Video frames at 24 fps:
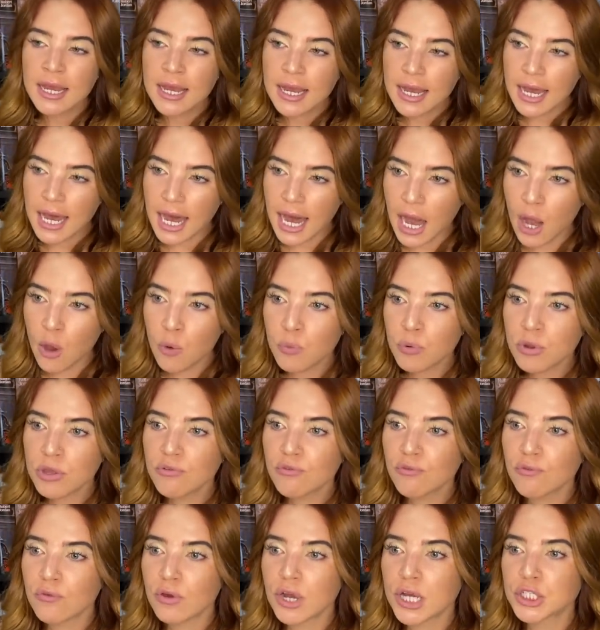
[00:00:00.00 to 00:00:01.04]
how
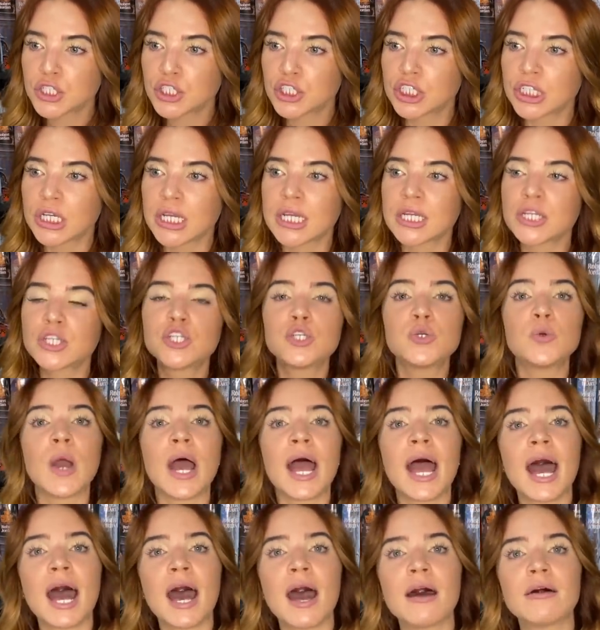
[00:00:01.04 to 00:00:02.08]
refreshing to
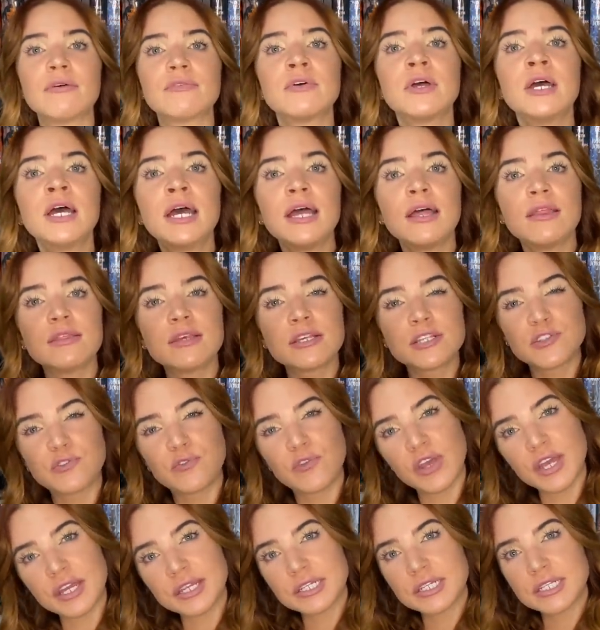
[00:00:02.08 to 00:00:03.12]
have this
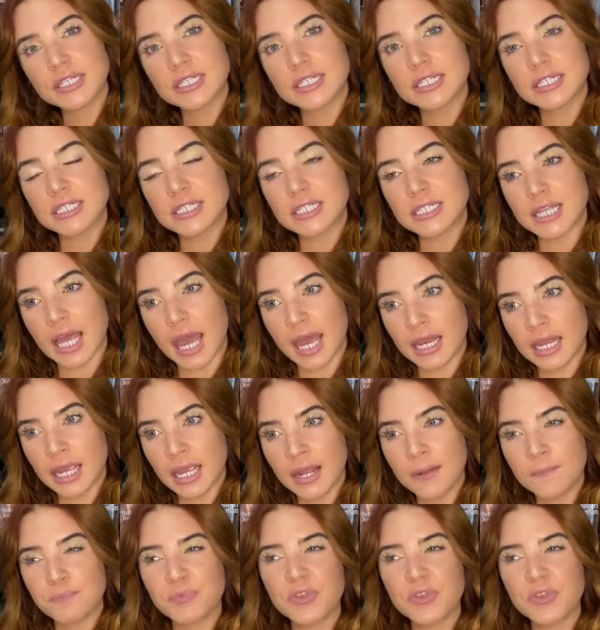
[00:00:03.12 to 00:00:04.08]
fantasy setting.